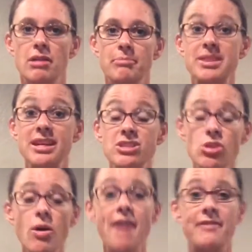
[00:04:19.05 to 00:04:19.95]
but they
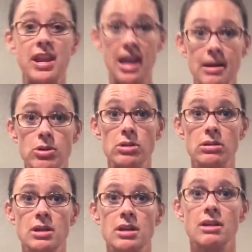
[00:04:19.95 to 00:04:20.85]
do have enamel,
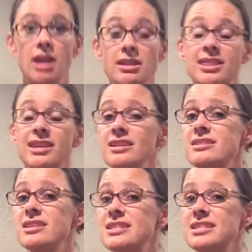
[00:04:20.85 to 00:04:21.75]
and the things
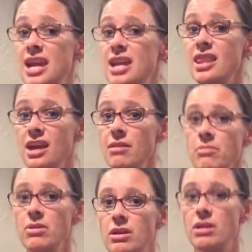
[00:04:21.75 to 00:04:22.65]
that stain
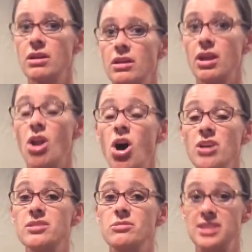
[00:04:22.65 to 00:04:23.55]
them can
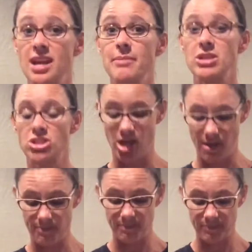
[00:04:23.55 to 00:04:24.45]
also damage
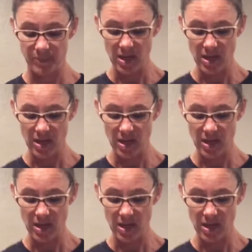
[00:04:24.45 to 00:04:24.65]
them.